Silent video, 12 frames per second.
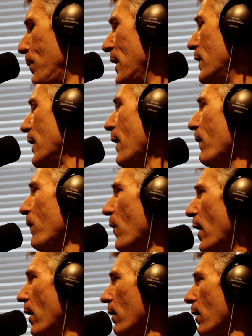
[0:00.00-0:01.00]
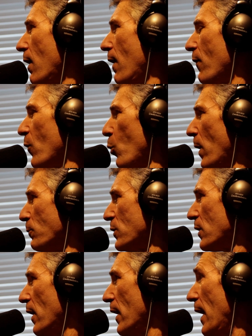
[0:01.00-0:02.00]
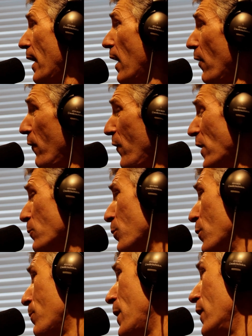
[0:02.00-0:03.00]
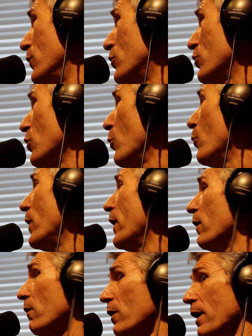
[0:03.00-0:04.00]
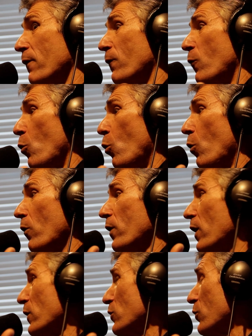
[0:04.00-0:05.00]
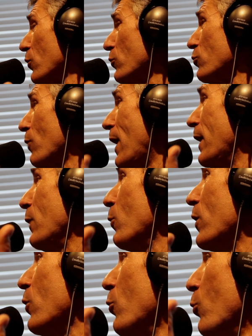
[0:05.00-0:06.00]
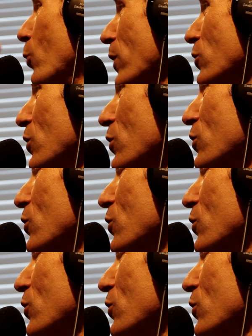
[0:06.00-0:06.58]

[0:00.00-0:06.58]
PDF file on the website and on the Facebook page. So it'll give all the listeners or anyone who wishes